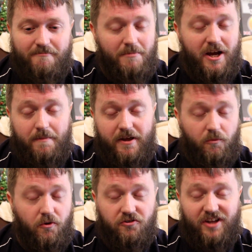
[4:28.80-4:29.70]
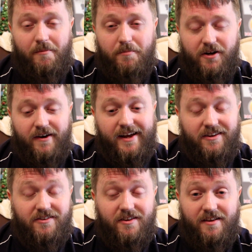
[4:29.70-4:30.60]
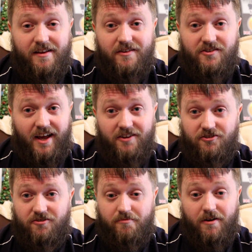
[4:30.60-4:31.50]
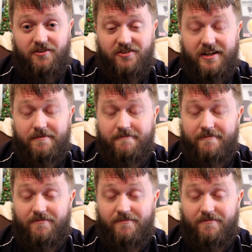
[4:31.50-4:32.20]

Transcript: maybe it was done by TAS Racing,